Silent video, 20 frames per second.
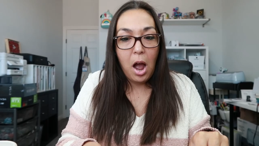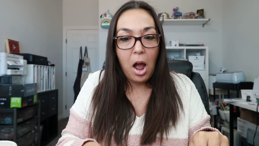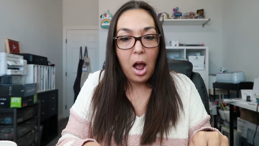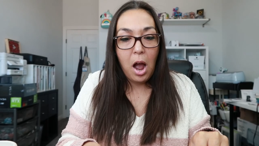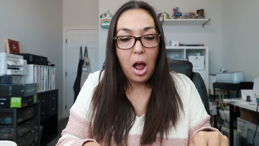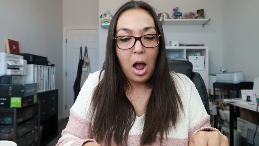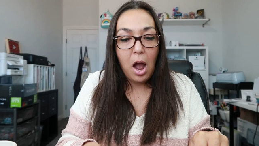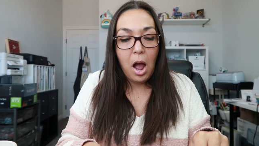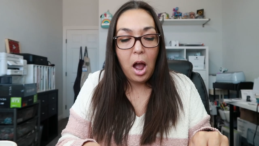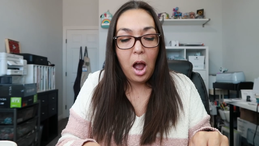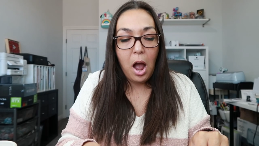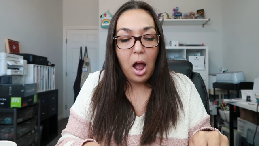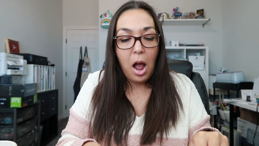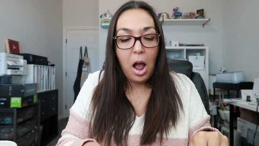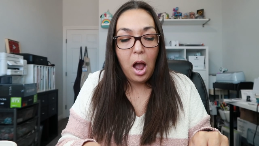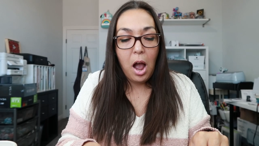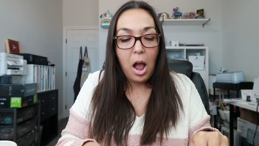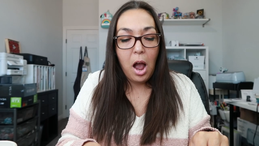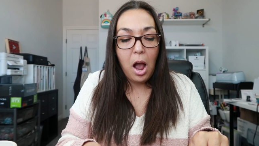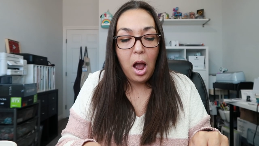
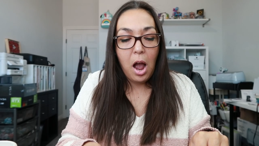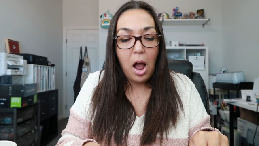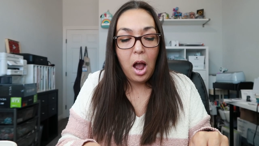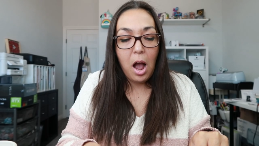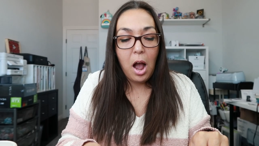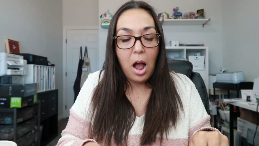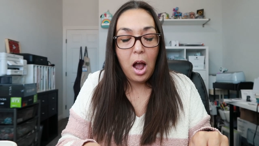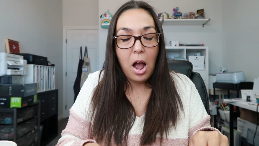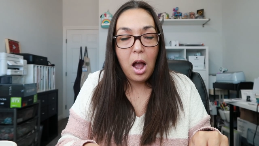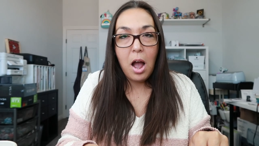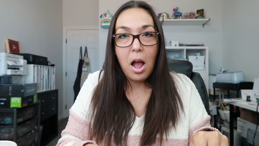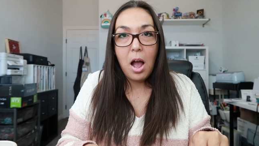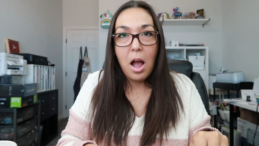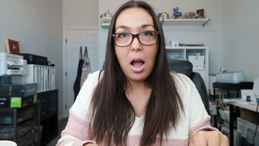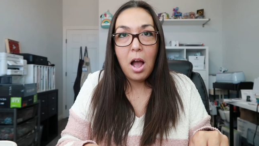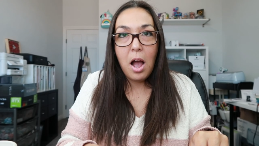(silence)